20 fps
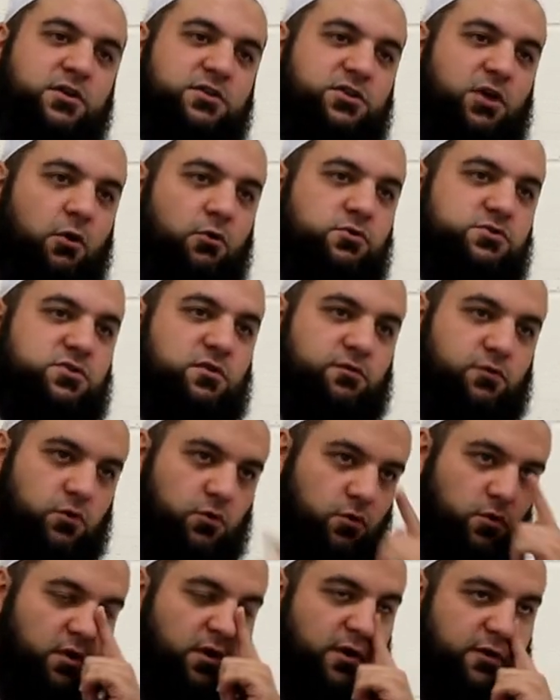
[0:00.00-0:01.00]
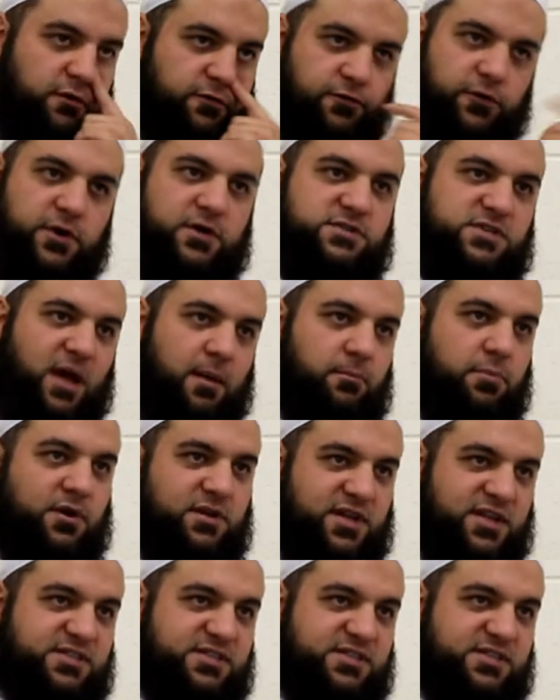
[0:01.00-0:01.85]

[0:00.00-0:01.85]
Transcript: those of you, for example,